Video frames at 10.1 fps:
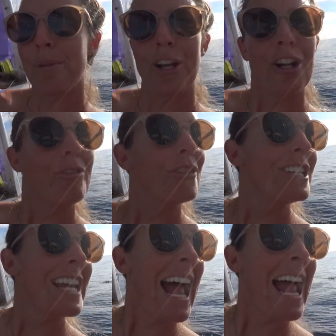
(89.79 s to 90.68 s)
beautiful
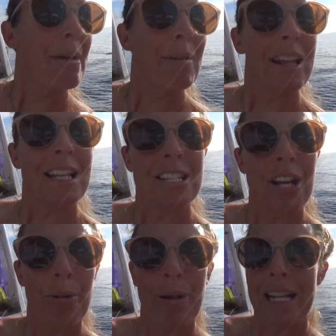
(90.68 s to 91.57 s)
day, but there's
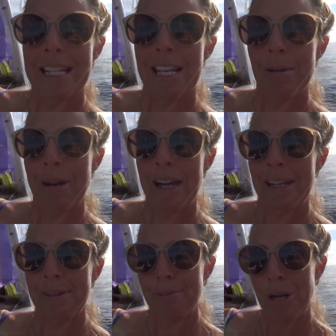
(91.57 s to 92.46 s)
no wind, so
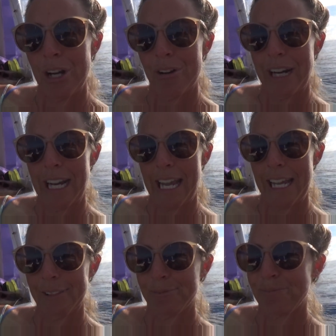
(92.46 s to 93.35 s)
we're motoring again.